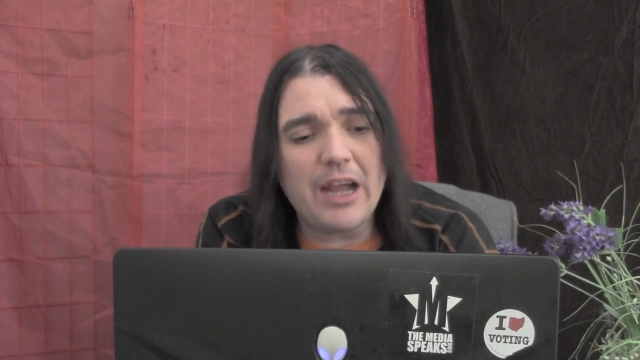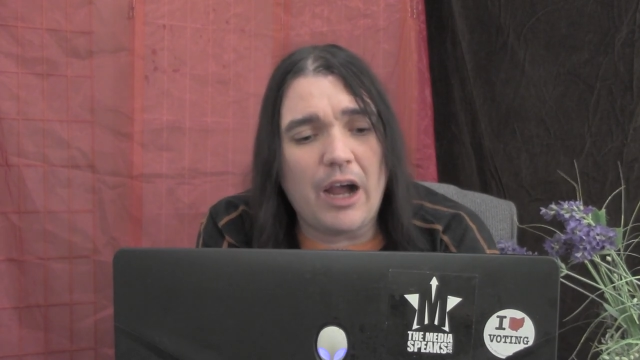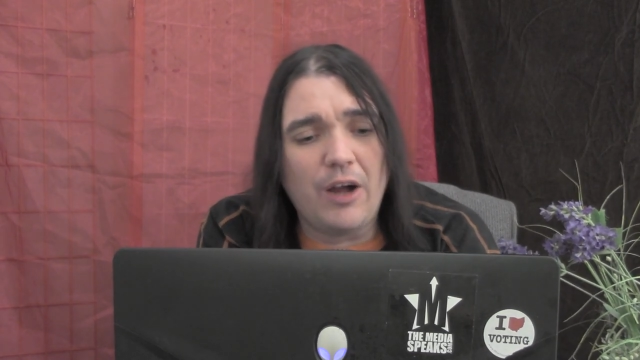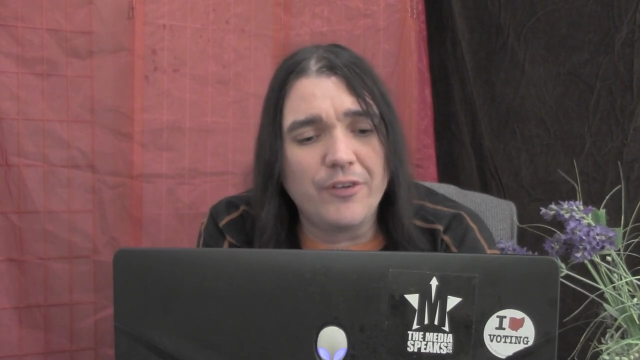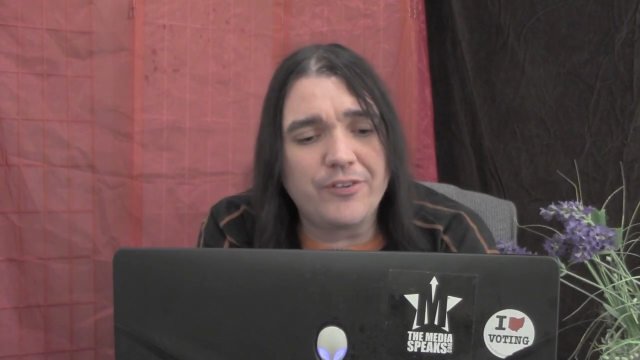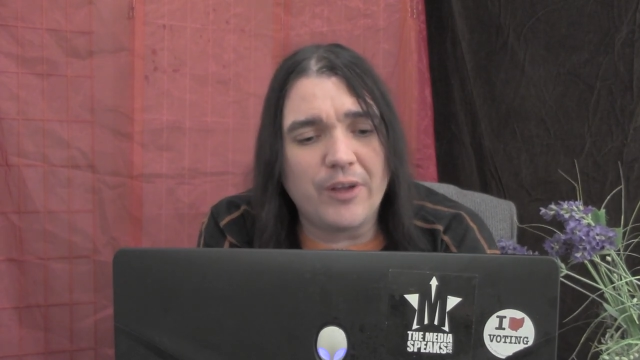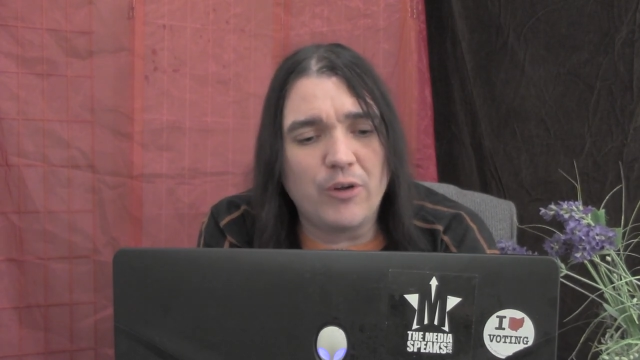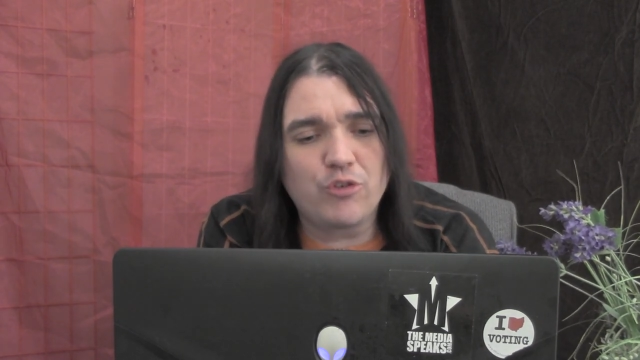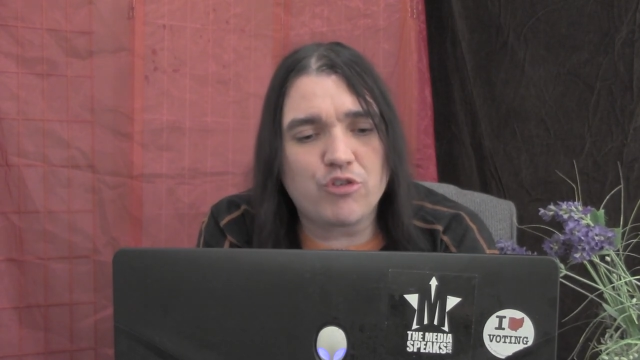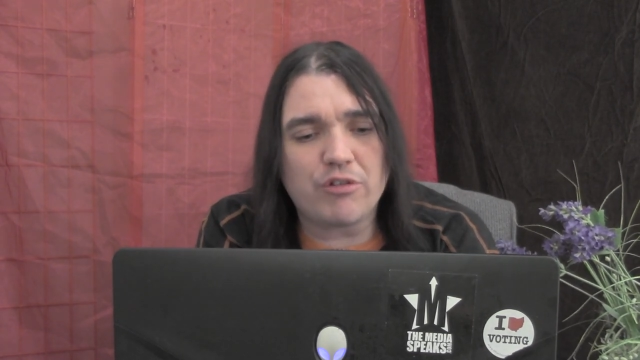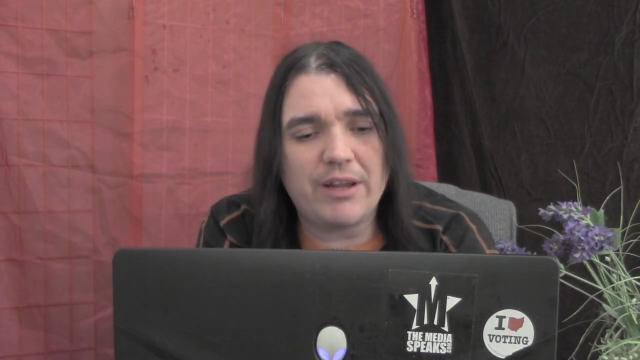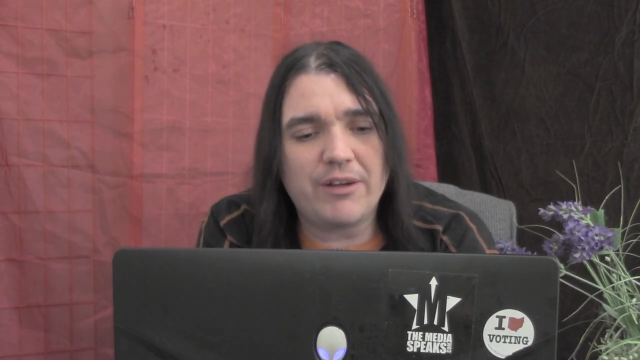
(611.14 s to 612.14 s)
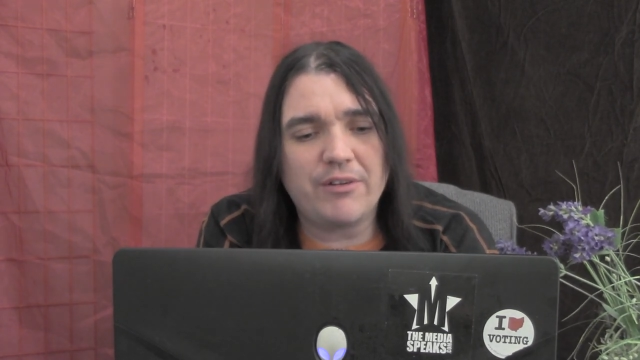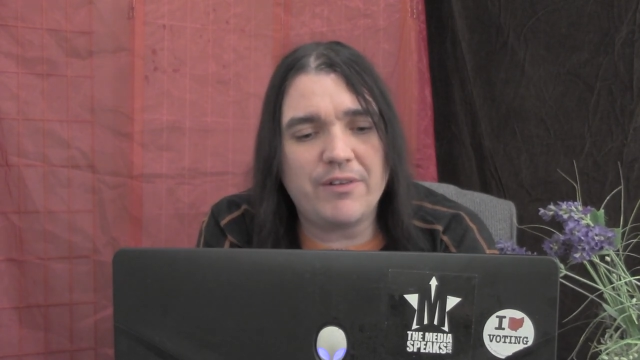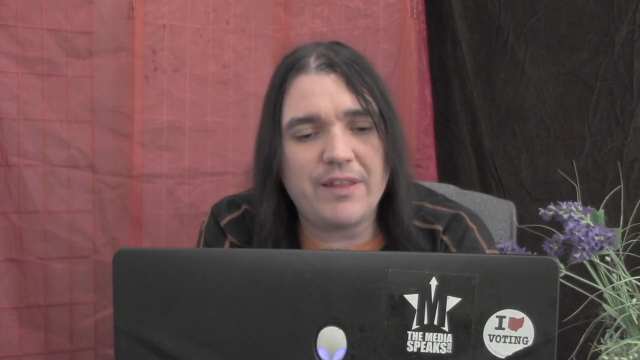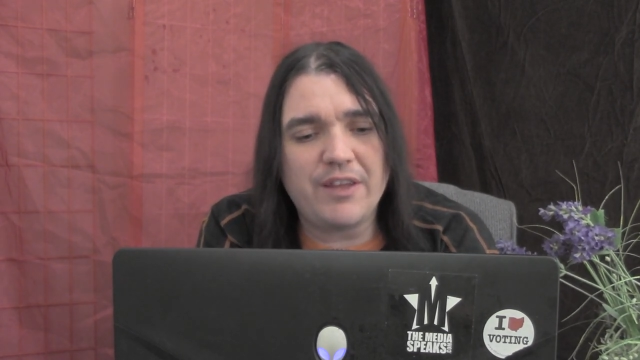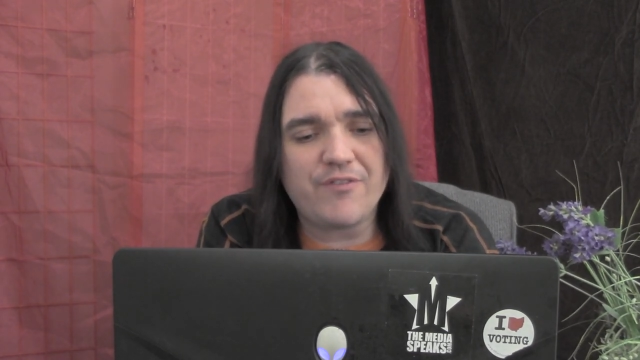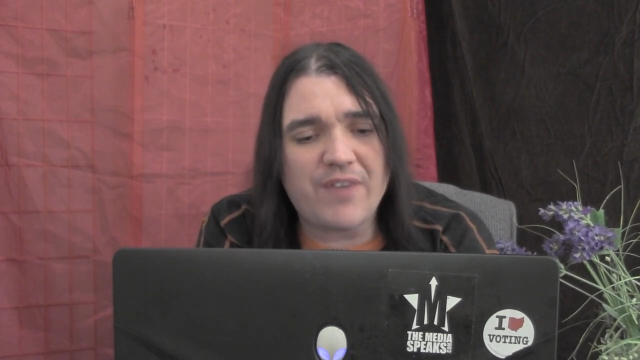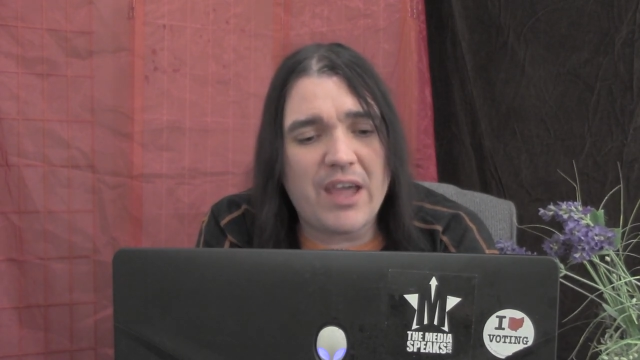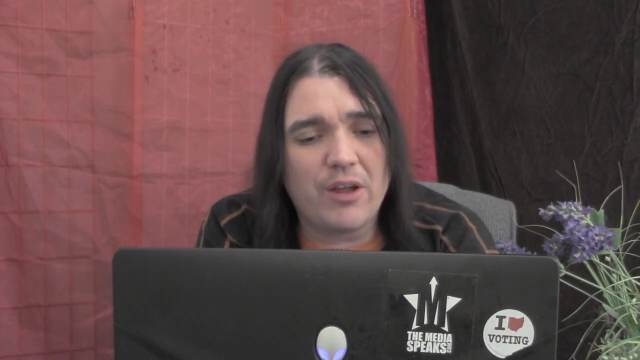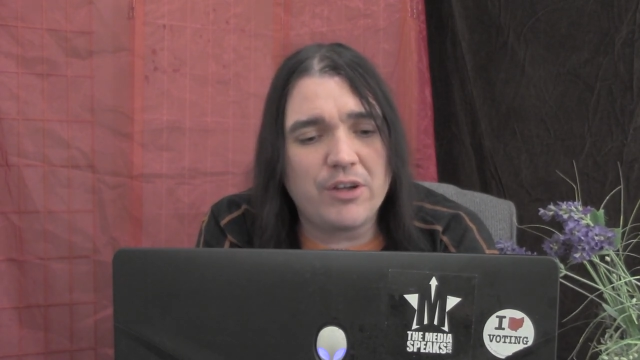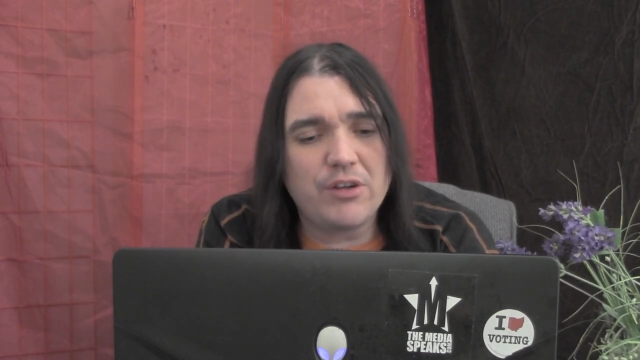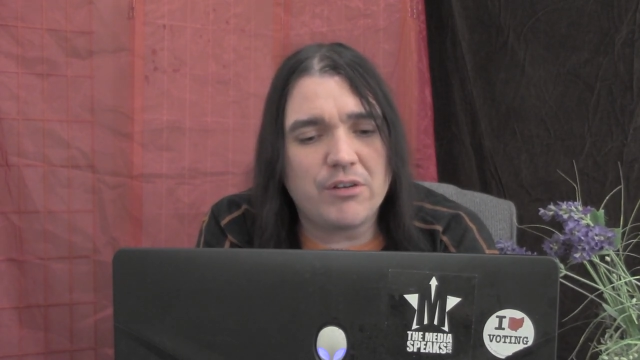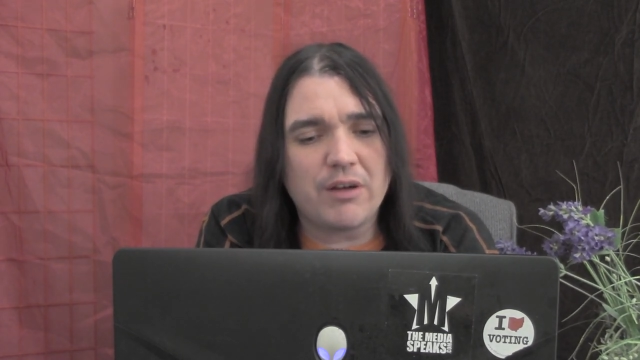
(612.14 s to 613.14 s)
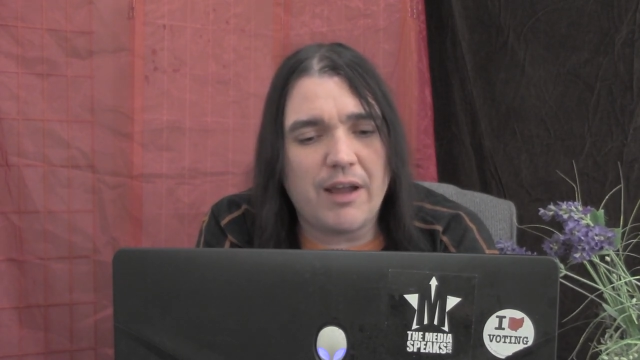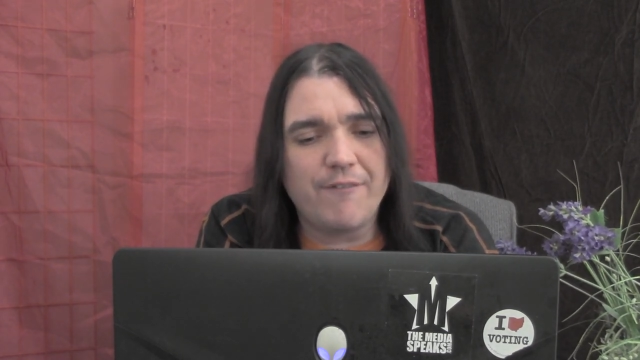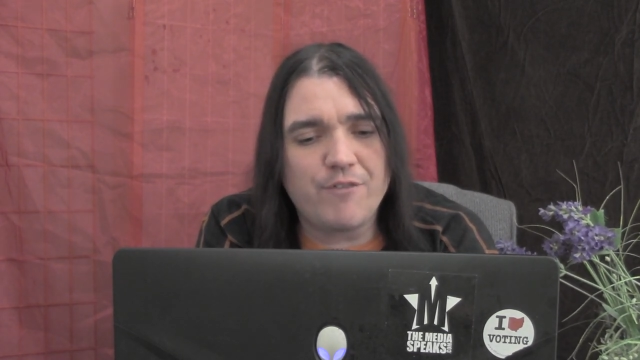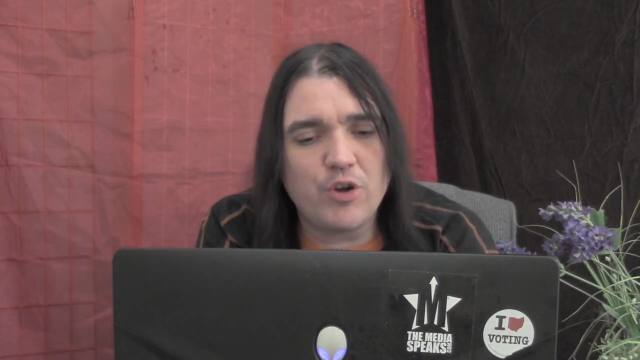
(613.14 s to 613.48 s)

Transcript: also triggered the failure of